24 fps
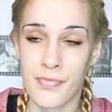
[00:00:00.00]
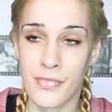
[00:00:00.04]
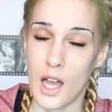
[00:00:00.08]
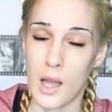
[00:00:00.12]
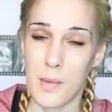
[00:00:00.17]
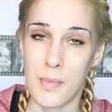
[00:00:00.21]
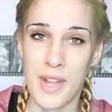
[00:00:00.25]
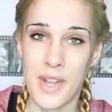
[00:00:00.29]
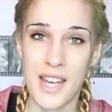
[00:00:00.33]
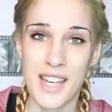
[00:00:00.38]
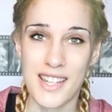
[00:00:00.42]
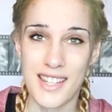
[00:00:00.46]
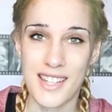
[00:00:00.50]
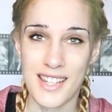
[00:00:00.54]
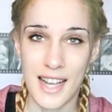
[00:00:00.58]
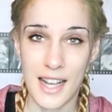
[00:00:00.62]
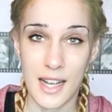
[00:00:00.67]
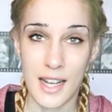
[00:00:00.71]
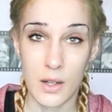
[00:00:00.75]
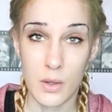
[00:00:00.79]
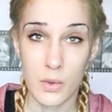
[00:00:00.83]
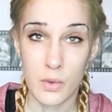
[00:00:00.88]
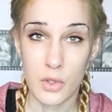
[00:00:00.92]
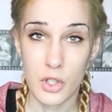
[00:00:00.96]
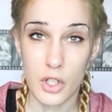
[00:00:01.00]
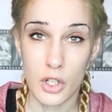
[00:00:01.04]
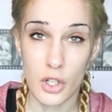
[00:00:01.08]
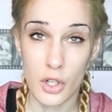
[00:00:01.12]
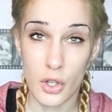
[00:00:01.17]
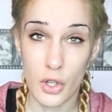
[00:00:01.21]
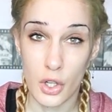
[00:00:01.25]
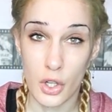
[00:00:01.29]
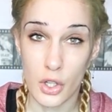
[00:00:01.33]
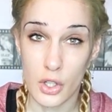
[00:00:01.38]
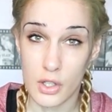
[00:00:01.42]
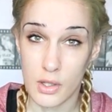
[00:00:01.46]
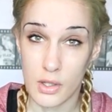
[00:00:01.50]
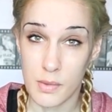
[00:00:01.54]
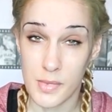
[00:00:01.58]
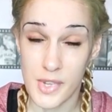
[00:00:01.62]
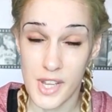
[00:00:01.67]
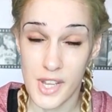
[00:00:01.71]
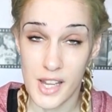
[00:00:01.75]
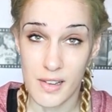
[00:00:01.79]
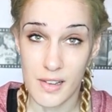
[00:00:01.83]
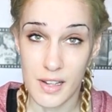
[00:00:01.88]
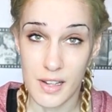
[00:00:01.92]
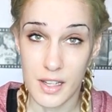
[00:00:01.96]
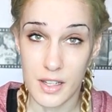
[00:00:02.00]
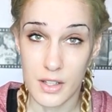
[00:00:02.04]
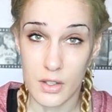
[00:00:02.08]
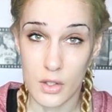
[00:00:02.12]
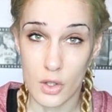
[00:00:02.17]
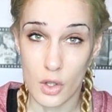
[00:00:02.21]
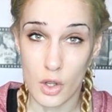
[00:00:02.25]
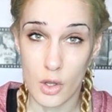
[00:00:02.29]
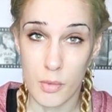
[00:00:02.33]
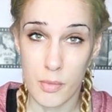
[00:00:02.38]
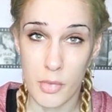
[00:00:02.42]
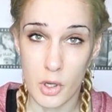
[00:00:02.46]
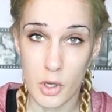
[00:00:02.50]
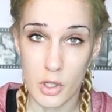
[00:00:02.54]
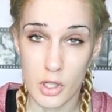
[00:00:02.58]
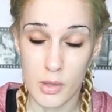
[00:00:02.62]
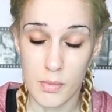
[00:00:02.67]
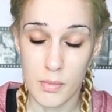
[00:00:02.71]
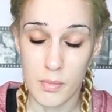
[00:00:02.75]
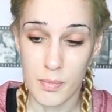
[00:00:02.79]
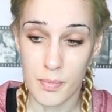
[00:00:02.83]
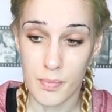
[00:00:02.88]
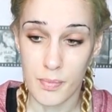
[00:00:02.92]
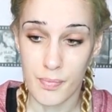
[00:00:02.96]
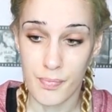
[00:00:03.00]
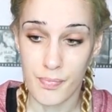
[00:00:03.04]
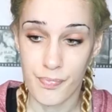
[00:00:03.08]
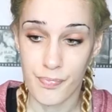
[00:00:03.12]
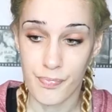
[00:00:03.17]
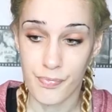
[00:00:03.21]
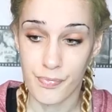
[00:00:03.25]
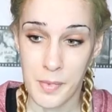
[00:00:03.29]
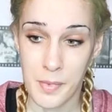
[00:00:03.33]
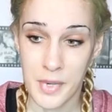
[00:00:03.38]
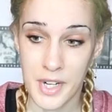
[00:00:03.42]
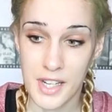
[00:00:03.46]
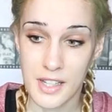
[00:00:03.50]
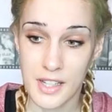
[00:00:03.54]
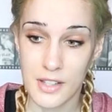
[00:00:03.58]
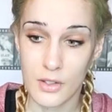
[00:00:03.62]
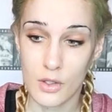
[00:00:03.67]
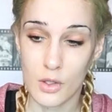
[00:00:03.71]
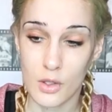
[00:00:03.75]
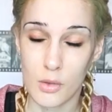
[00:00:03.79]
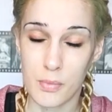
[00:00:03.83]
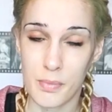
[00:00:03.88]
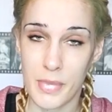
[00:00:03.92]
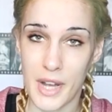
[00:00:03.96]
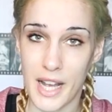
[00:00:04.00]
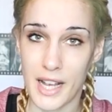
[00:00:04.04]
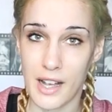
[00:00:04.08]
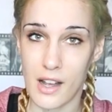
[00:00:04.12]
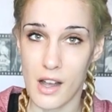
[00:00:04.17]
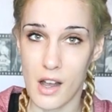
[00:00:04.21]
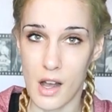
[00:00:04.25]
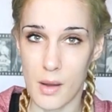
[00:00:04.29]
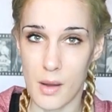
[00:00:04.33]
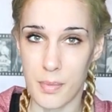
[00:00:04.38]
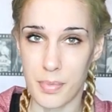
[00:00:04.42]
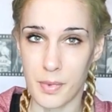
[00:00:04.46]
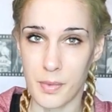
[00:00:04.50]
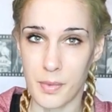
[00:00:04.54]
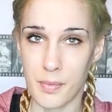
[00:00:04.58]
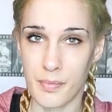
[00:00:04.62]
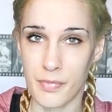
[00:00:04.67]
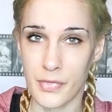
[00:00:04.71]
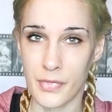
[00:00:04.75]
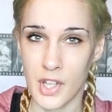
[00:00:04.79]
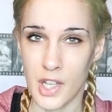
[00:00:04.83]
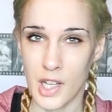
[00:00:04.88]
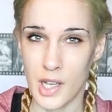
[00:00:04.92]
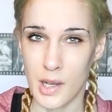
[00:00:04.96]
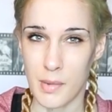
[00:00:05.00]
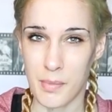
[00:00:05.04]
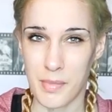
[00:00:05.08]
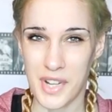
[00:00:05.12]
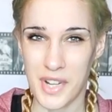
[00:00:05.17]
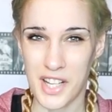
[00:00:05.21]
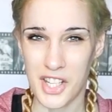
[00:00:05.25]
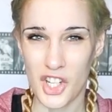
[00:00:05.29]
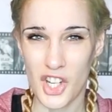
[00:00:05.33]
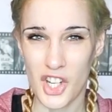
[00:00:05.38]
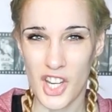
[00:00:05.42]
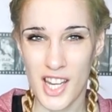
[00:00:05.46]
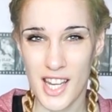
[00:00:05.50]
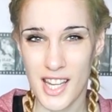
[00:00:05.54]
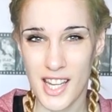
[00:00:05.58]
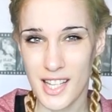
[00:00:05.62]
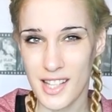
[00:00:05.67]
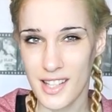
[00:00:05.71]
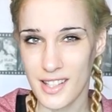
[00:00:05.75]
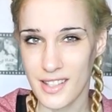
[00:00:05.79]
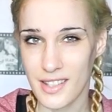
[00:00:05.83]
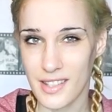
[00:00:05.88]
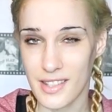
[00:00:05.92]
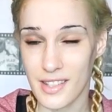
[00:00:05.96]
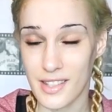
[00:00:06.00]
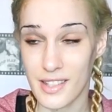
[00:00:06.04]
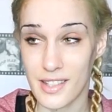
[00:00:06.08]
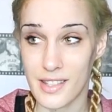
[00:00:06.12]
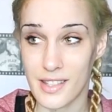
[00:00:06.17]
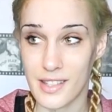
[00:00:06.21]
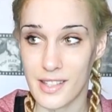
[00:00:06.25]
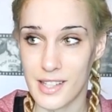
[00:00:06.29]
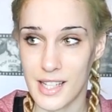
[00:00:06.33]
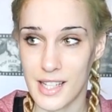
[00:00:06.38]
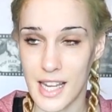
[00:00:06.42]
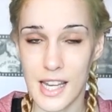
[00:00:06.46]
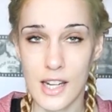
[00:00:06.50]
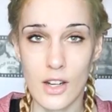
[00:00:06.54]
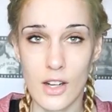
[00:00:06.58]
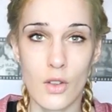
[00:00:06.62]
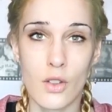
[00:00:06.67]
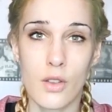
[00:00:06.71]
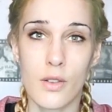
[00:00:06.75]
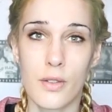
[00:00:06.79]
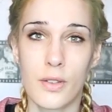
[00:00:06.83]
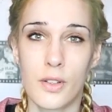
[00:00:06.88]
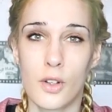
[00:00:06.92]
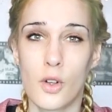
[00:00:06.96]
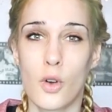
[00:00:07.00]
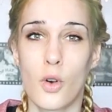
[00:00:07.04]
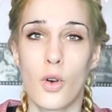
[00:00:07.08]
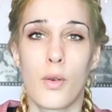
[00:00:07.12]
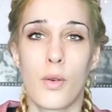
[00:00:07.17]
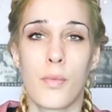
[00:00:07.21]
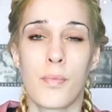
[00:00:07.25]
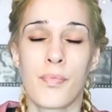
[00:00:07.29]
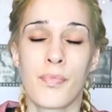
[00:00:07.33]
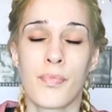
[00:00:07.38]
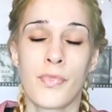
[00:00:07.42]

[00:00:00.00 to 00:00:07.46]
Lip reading: I bent down to look at some earrings on the bottom. When I stood back up, my jeans stayed on the floor.